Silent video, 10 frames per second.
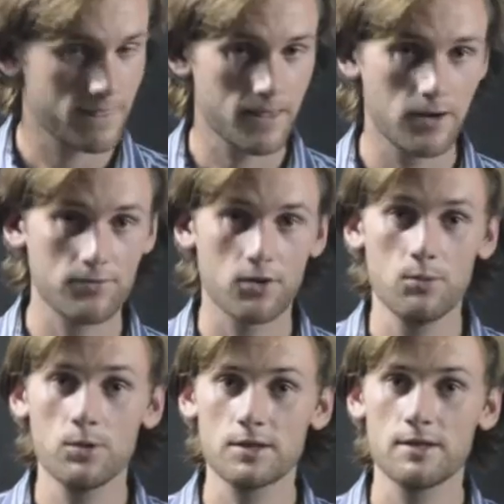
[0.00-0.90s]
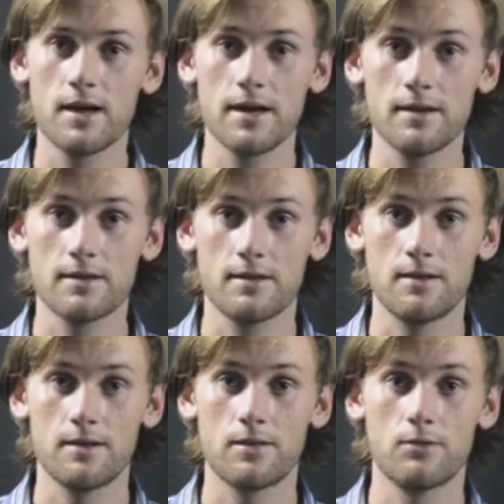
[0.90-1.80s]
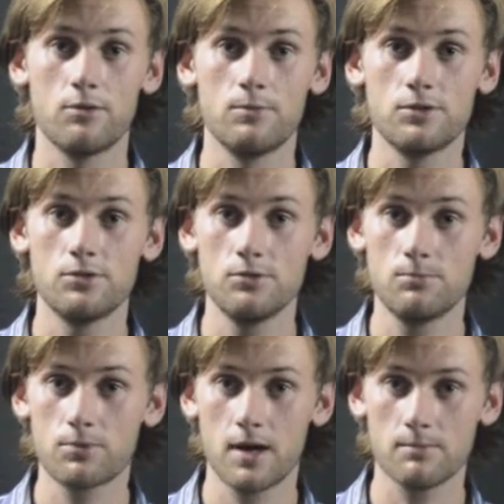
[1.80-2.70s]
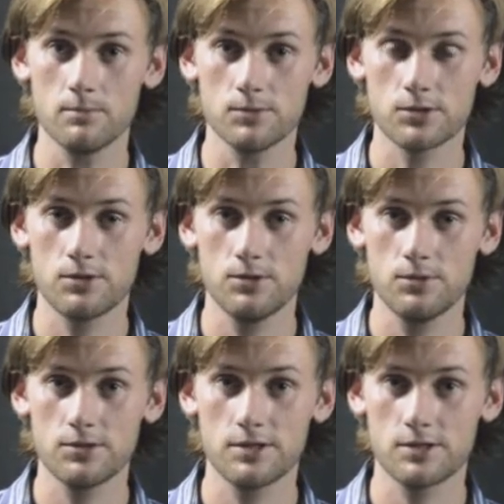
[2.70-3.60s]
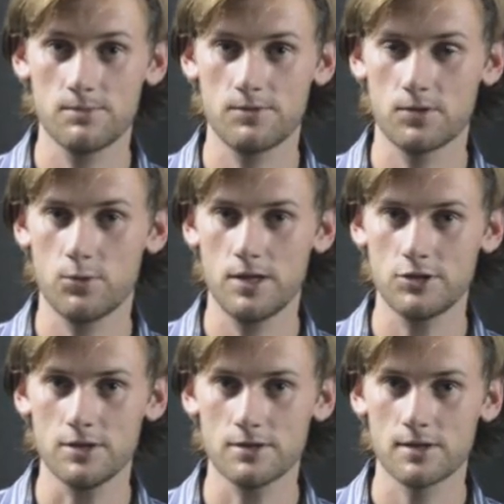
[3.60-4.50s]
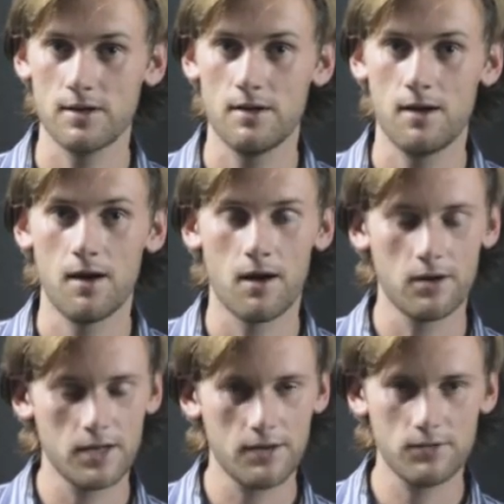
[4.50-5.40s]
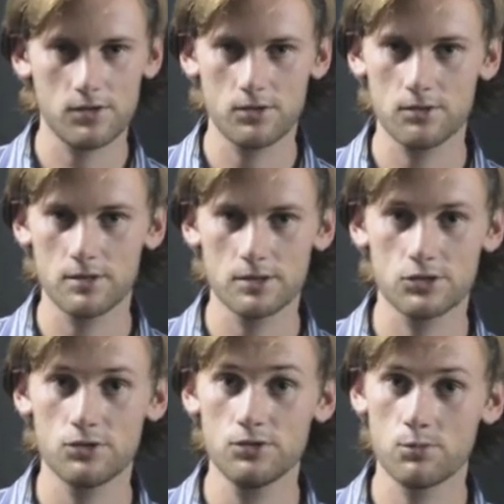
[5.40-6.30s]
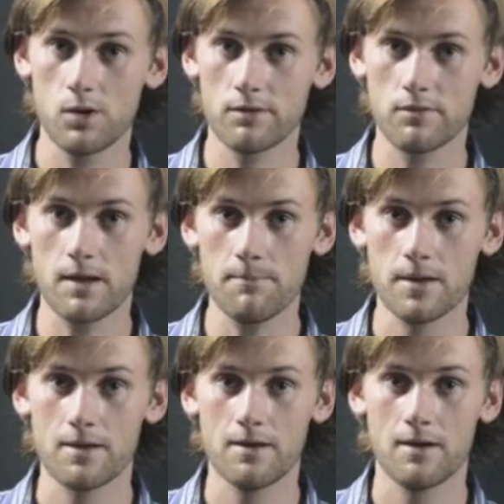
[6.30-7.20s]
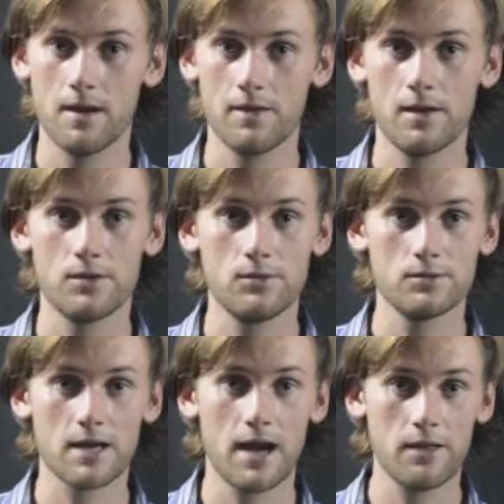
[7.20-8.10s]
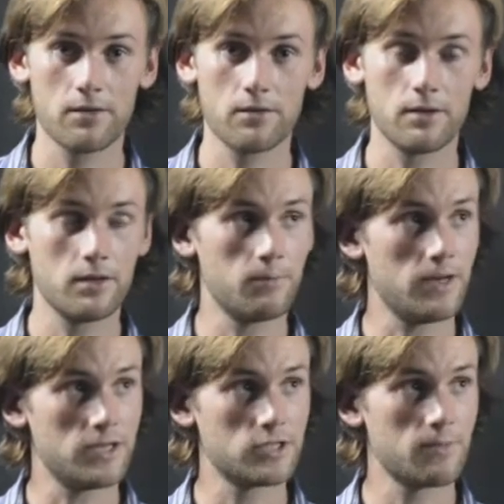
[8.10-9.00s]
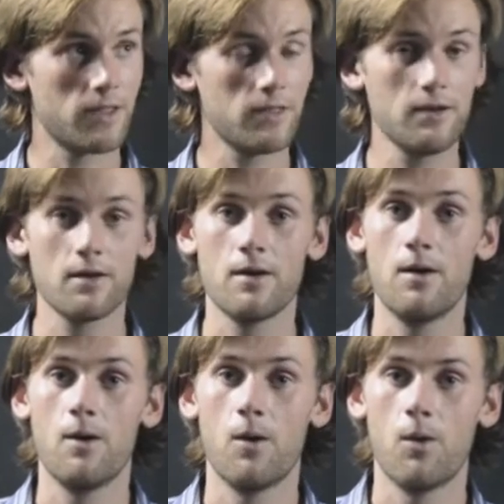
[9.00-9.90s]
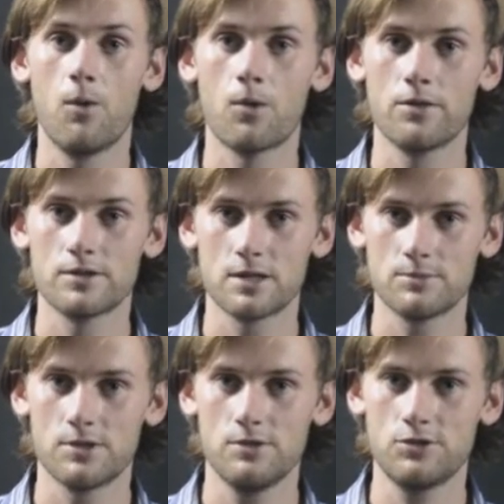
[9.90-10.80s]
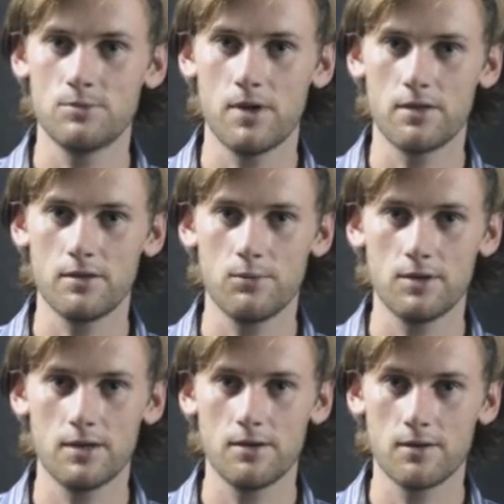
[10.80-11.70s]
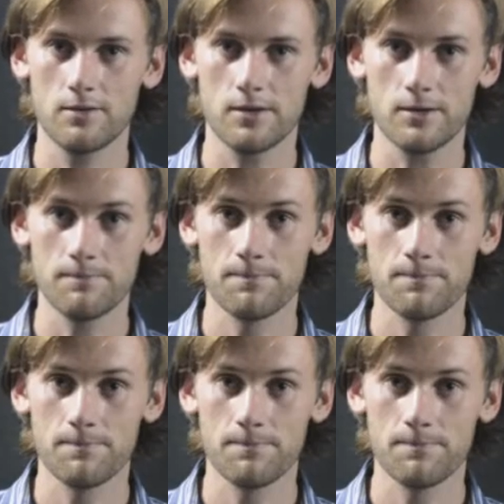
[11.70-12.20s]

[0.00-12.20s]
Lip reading: Now for homework tonight, there will be two problems, two system of equations. All you have to do is choose one of them and then use either the elimination method or the substitution method that we did earlier.